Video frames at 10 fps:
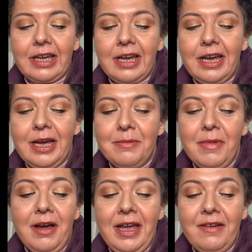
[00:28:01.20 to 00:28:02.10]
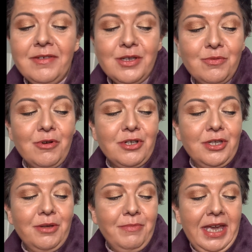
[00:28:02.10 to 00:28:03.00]
I haven't swatched
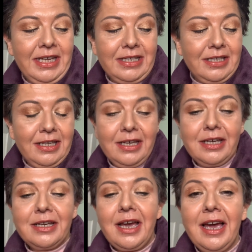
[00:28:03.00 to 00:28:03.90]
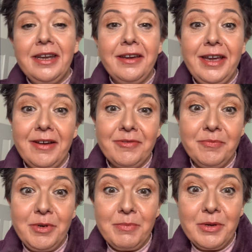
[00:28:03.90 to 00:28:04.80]
them yet. And I haven't
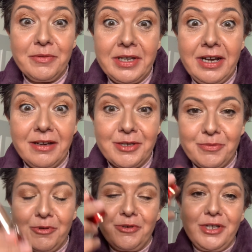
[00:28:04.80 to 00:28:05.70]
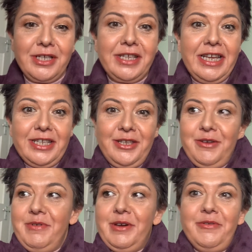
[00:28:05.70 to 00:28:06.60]
removed the last swatches. Let's
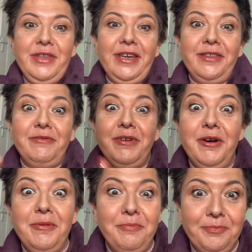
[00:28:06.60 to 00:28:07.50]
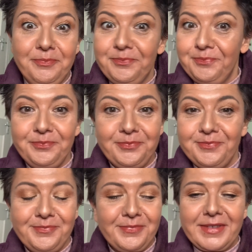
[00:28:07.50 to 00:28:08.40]
do it on the other arm.
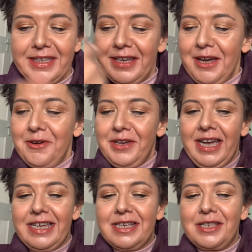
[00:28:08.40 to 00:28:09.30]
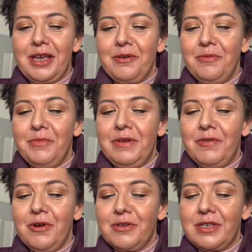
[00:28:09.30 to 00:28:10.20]
Okay, so we've
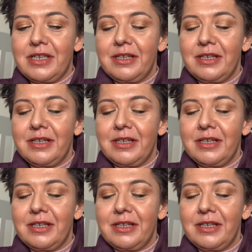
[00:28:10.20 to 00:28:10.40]
got